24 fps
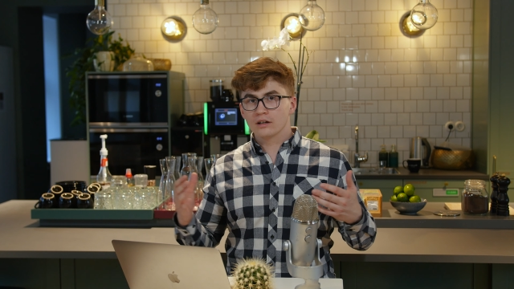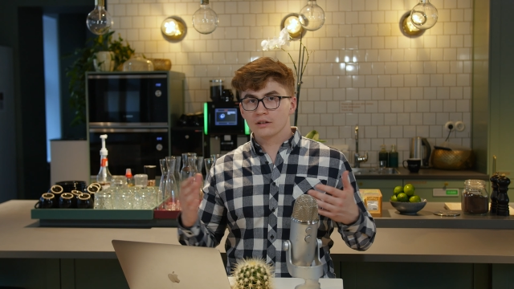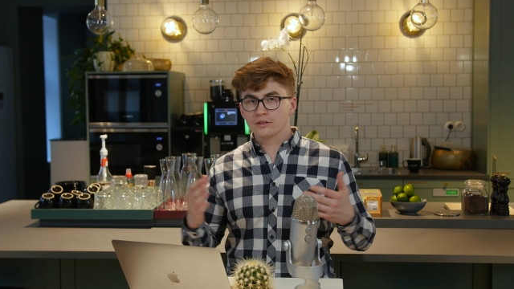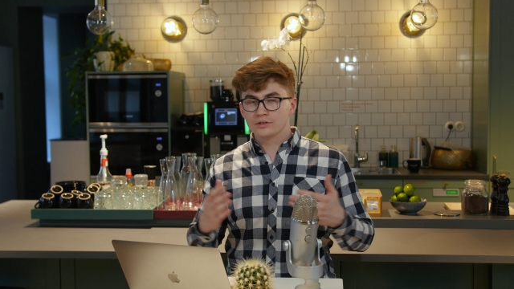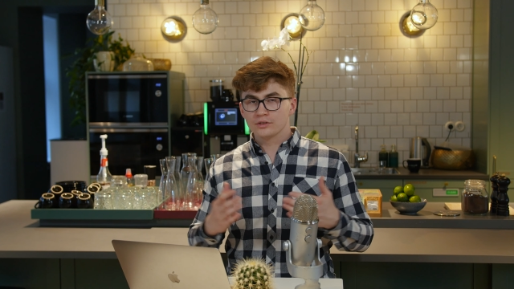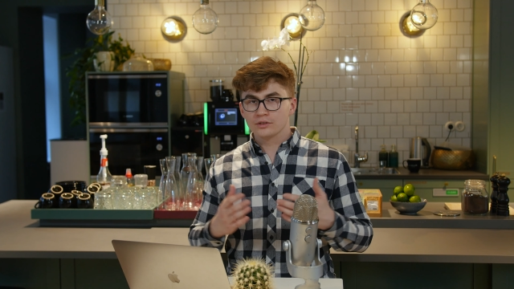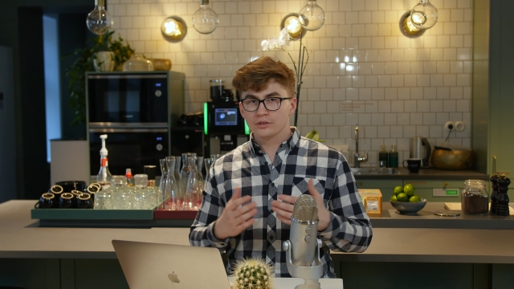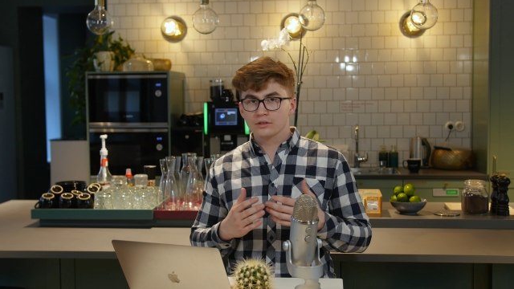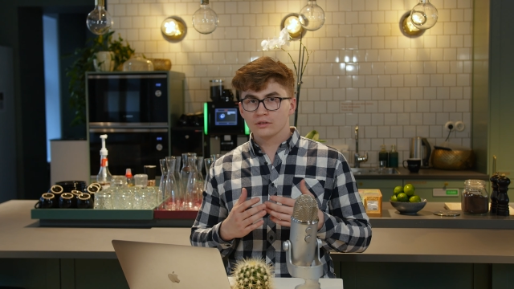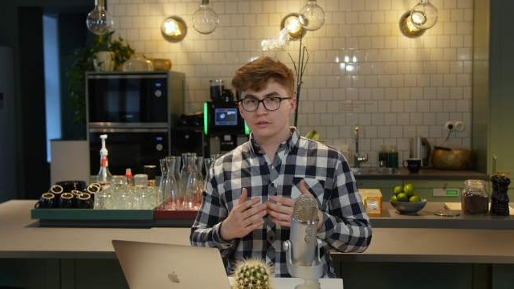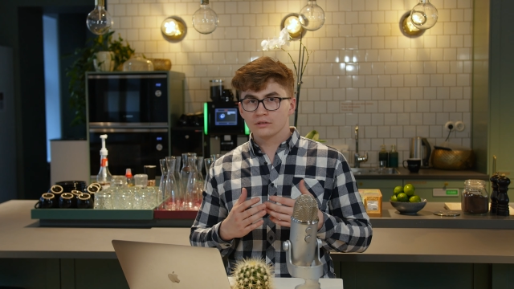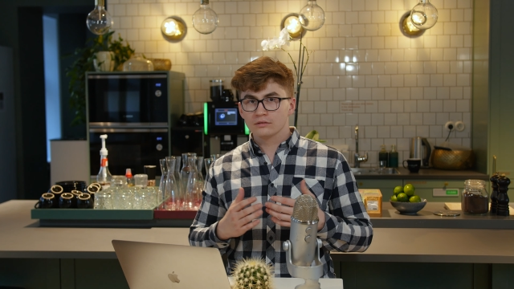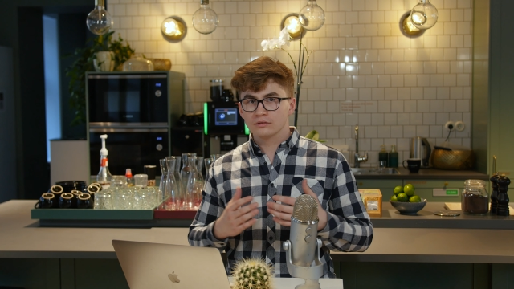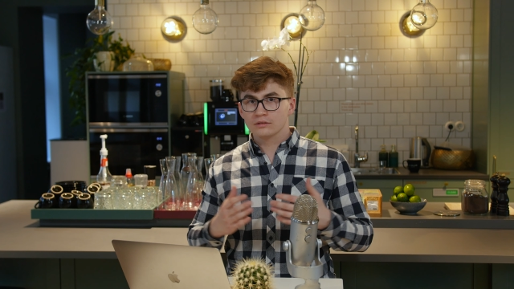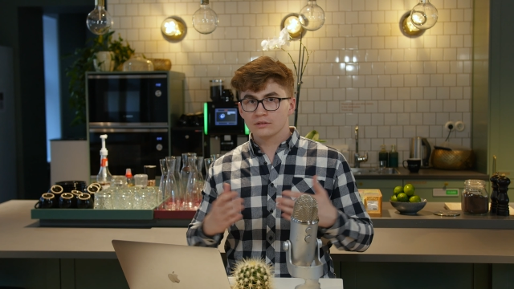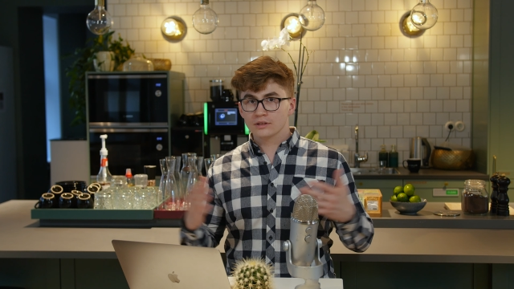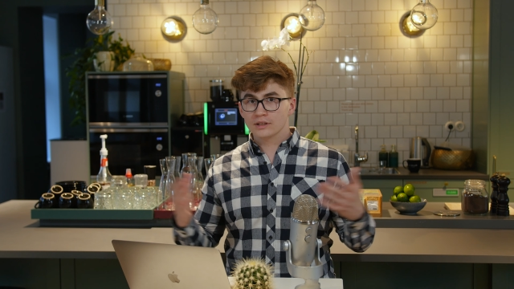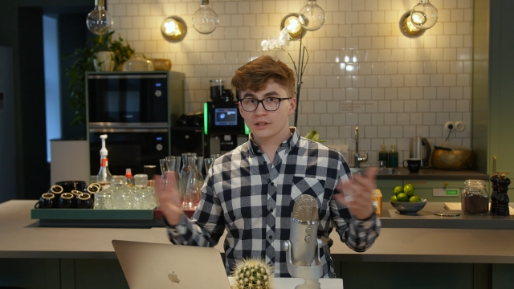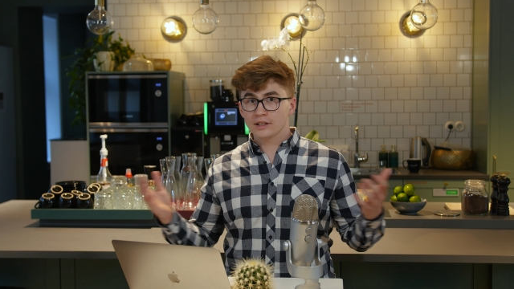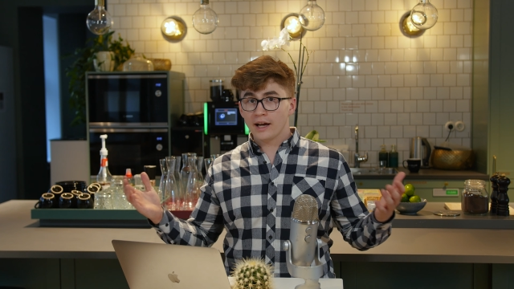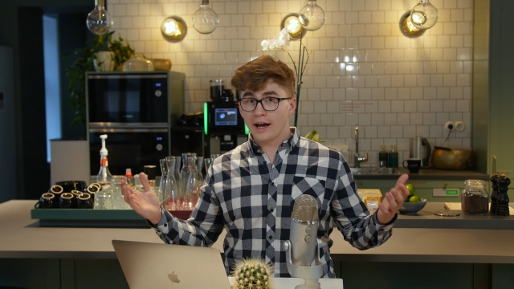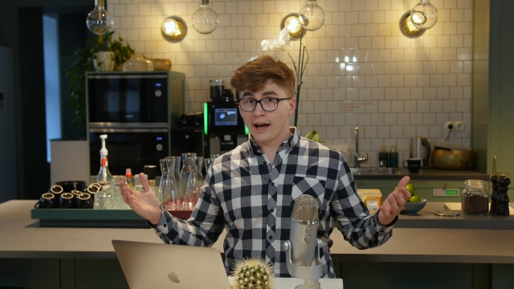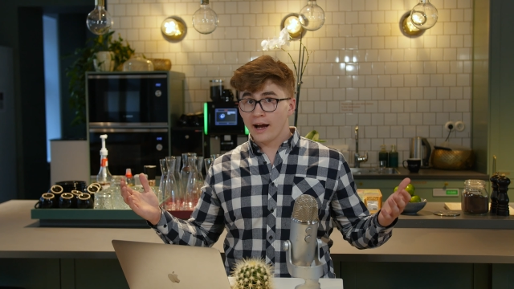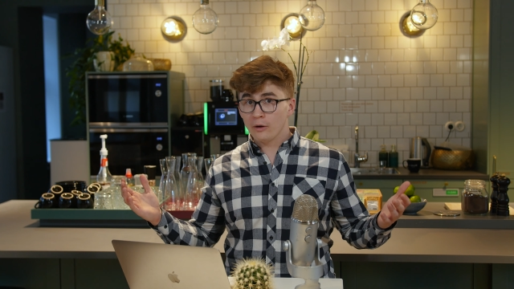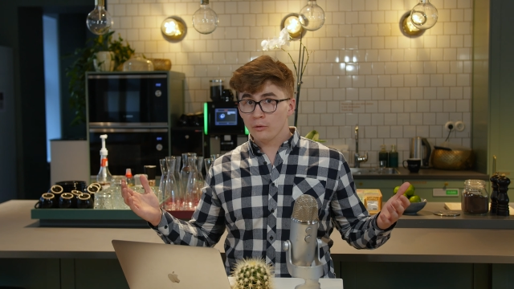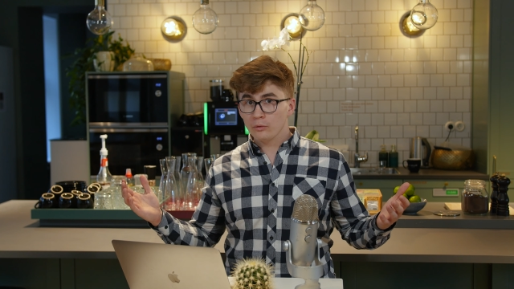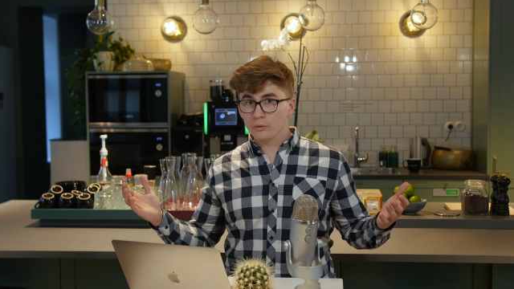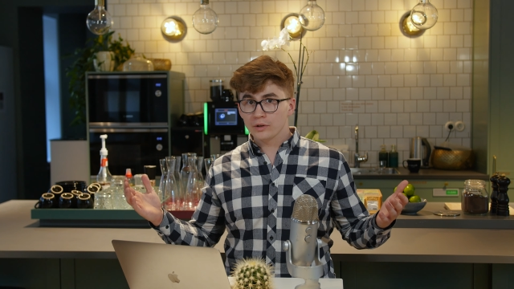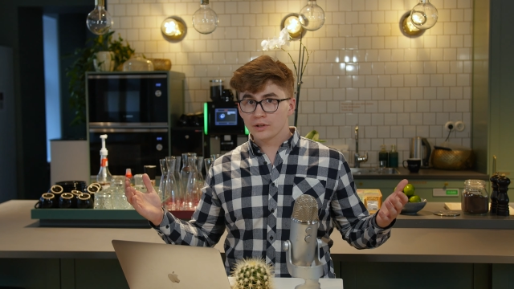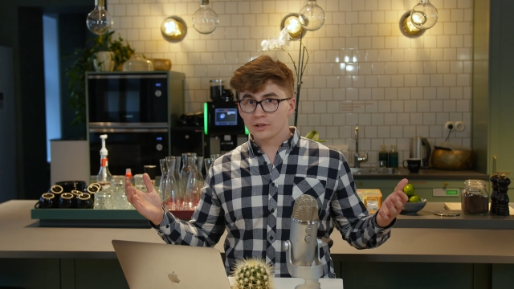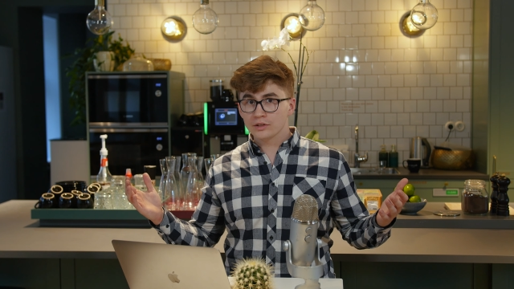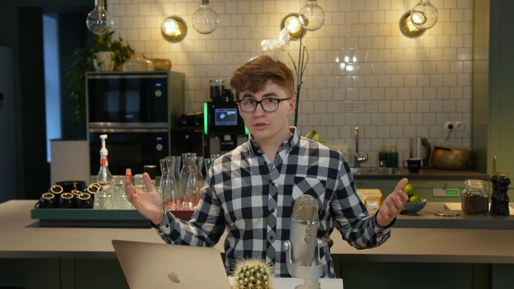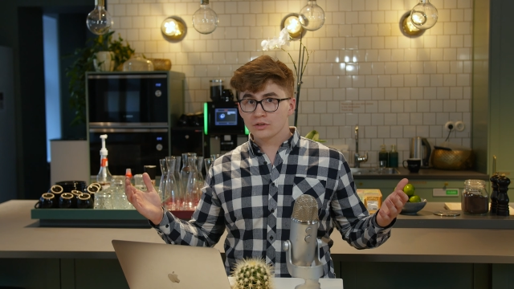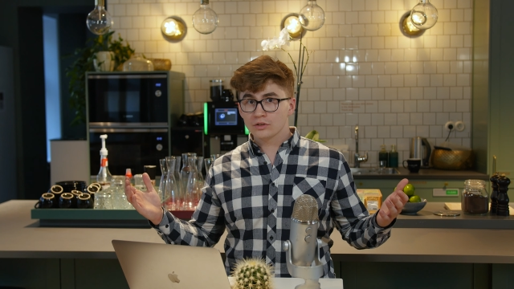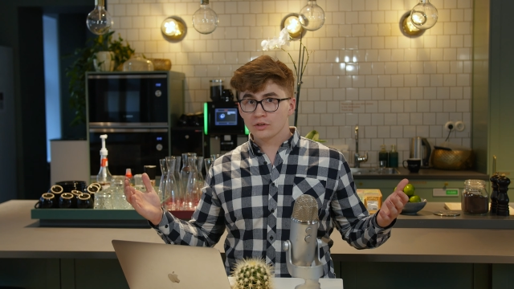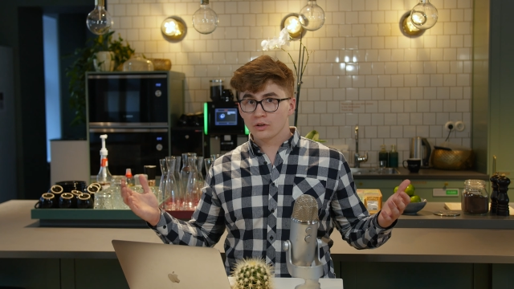on your
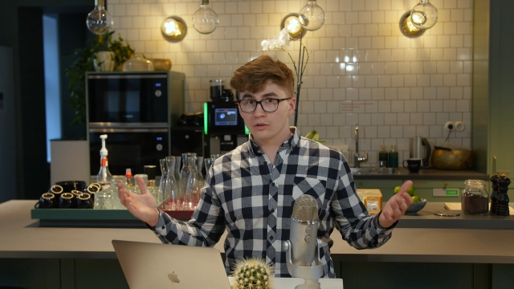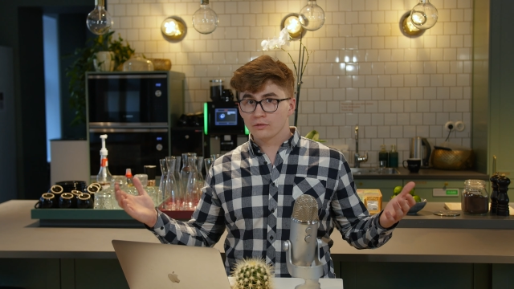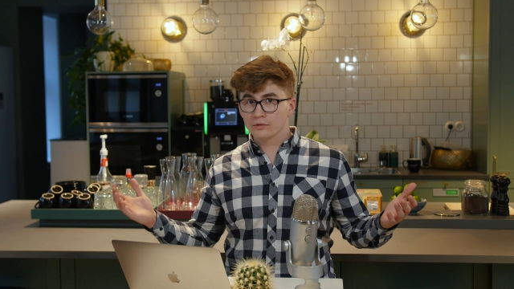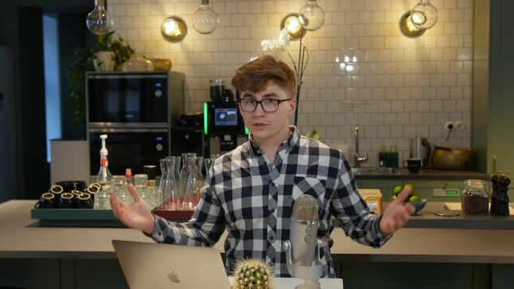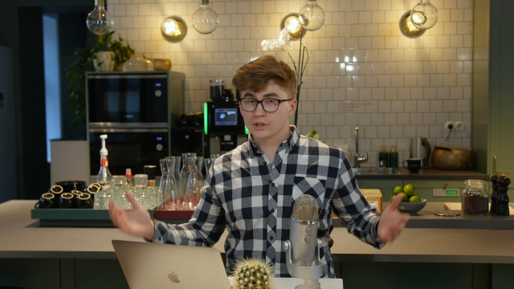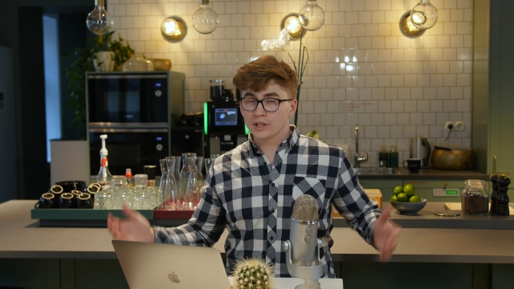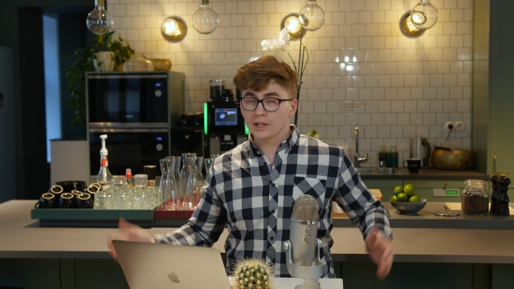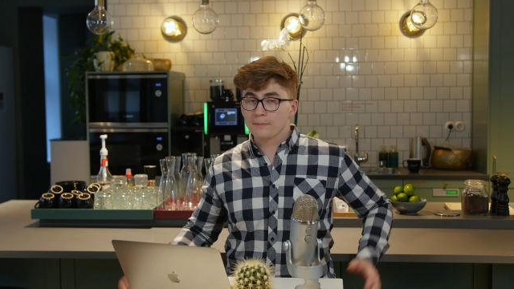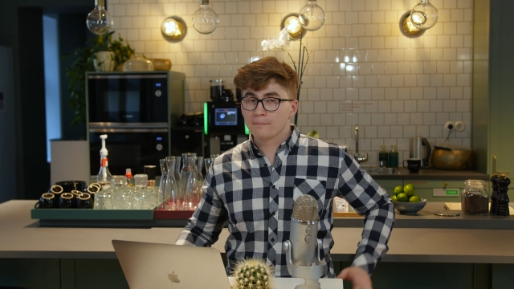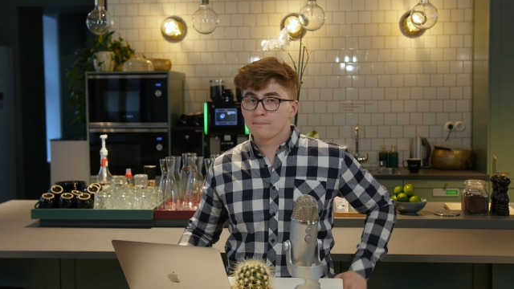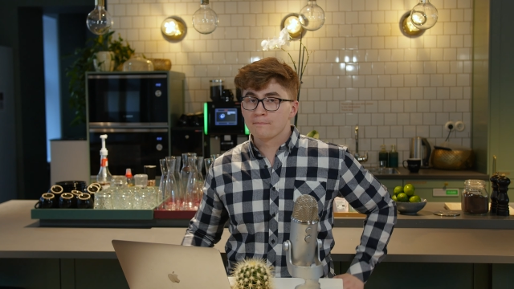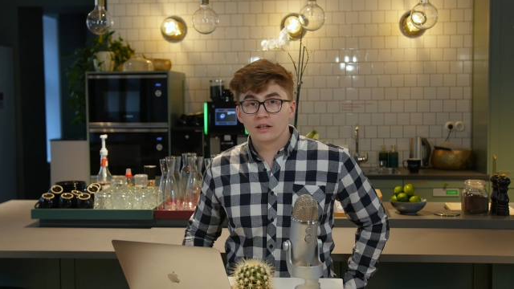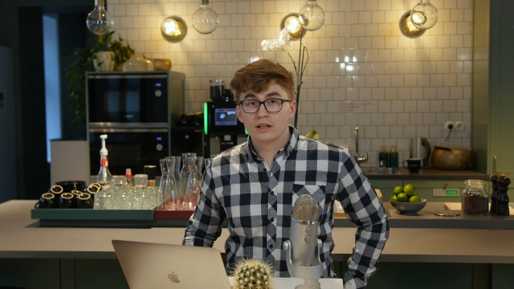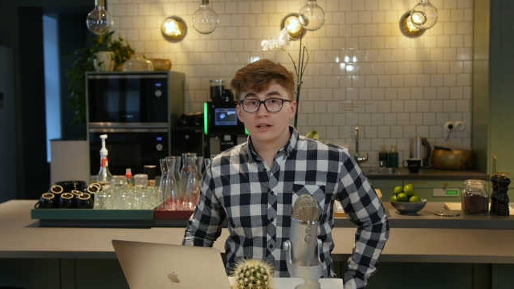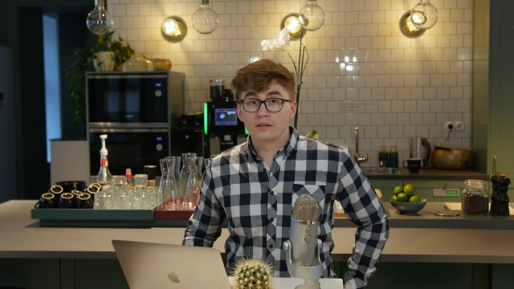outreach over time.